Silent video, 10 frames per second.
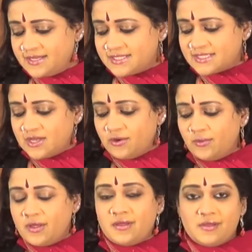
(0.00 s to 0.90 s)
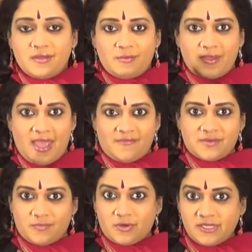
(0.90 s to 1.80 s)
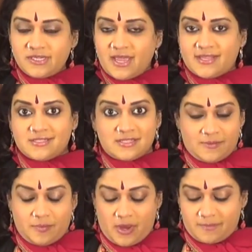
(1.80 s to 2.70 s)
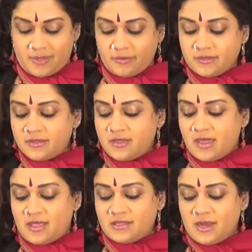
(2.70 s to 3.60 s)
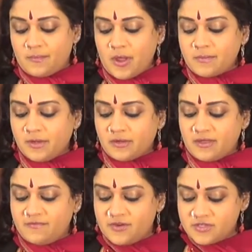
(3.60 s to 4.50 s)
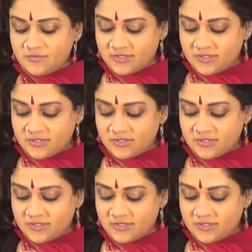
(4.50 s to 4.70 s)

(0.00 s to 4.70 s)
So we have some really nice nut pod milk and the nut pod milk and French